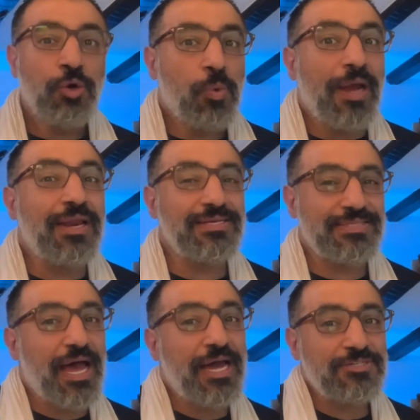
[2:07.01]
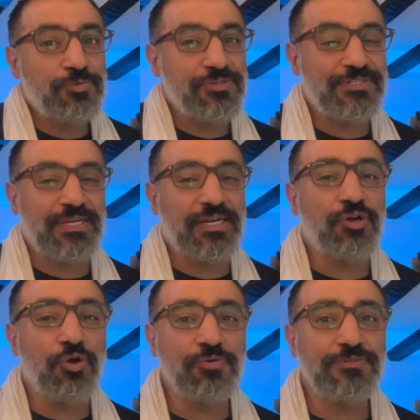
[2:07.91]
While his eyes were still
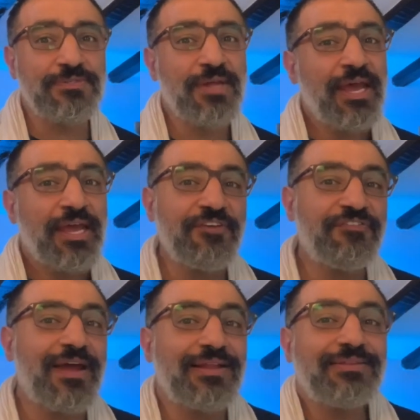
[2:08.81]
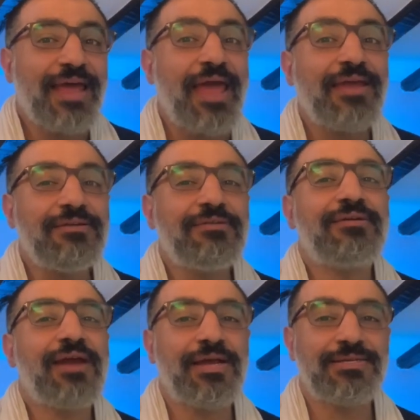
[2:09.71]
closed, he felt anger
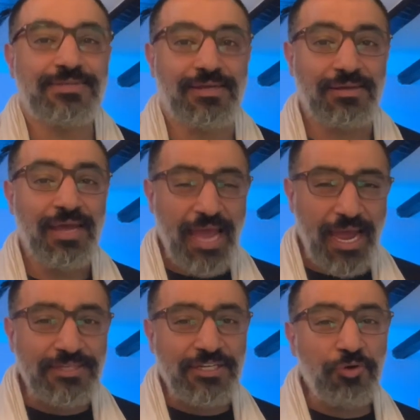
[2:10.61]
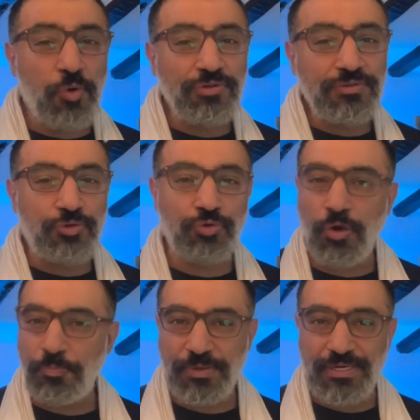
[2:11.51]
rising and he wanted to
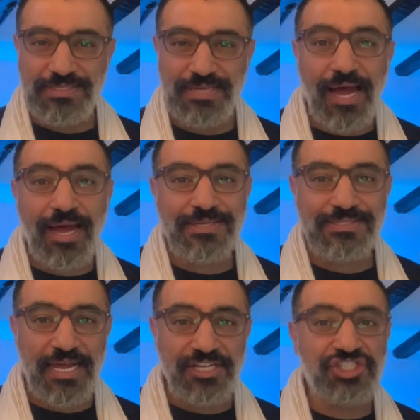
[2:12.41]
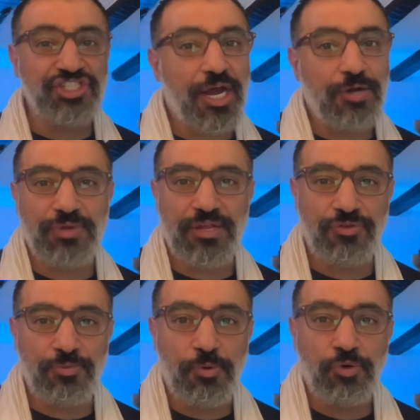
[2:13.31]
open his eyes and shout at
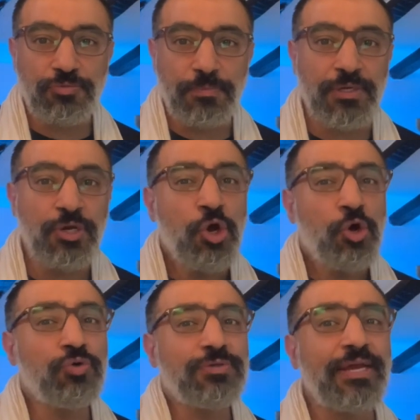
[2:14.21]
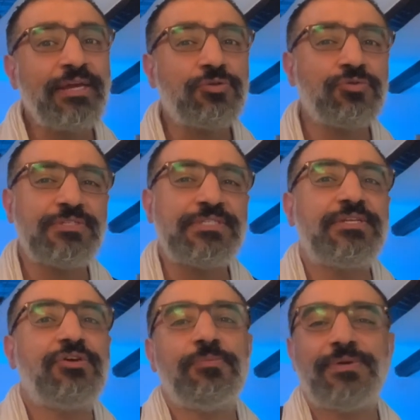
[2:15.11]
the boatman who dared to
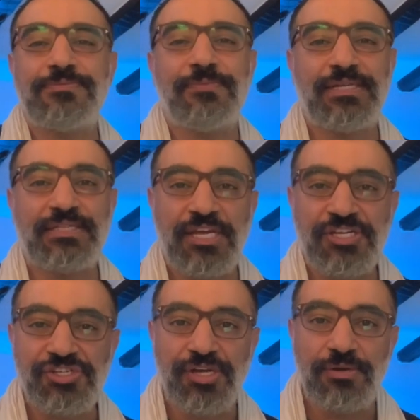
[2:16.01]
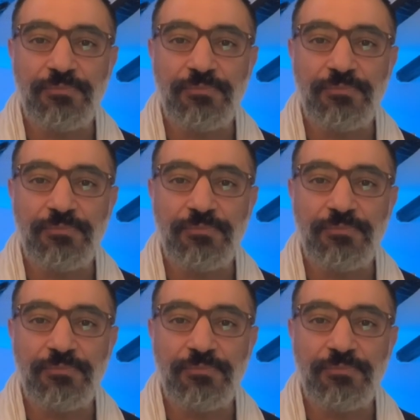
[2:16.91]
disturb his meditation.